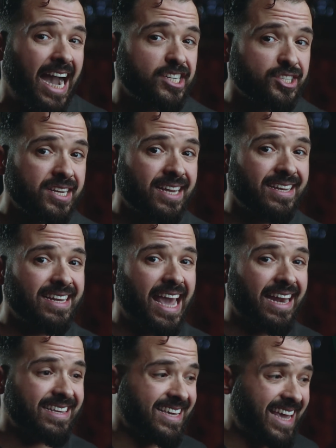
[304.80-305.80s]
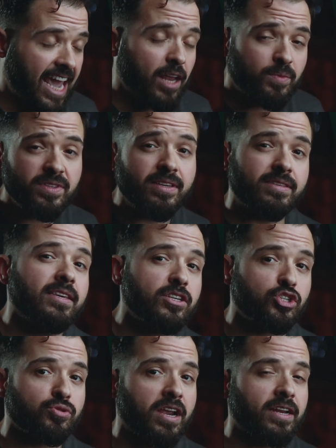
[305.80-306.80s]
agitated, and can't really
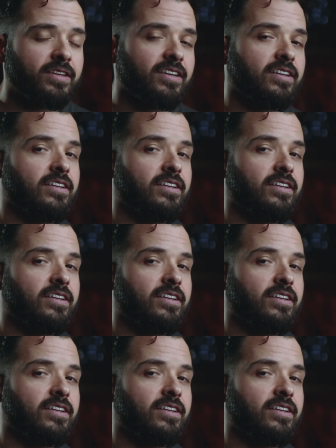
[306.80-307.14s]
think straight.